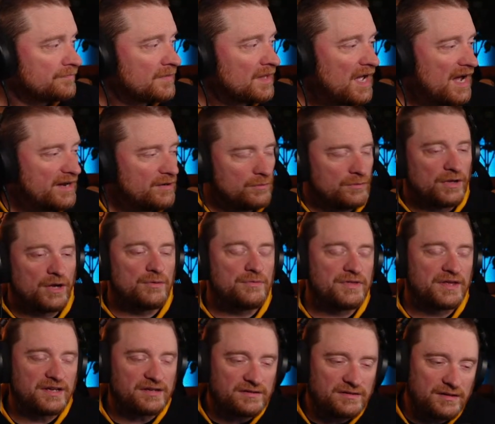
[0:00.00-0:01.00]
I don't know
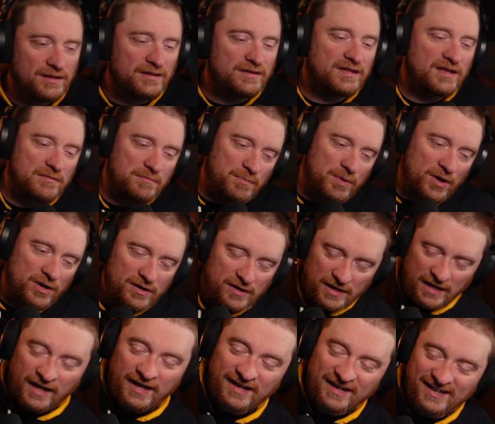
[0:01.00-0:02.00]
that Bart.
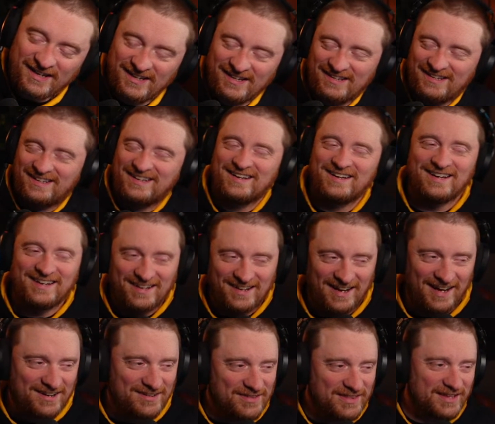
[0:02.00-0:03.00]

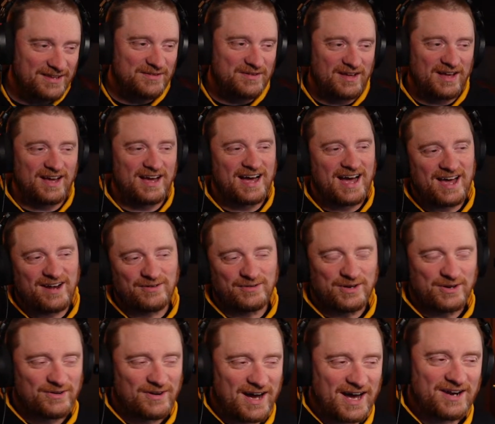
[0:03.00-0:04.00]
I don't
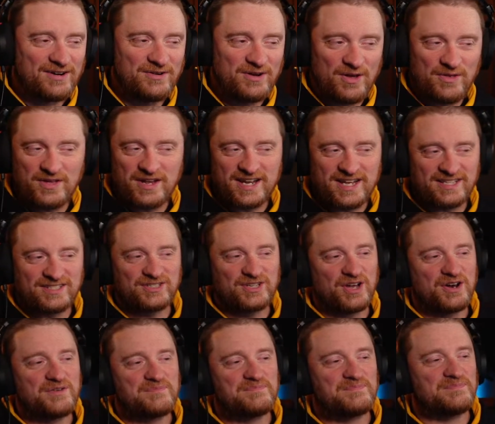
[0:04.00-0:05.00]
know. I don't know that he's
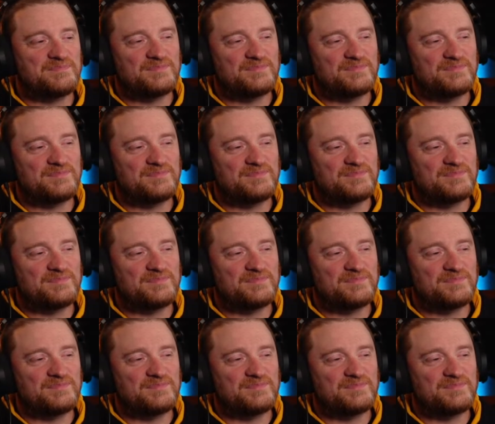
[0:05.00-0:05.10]
gonna.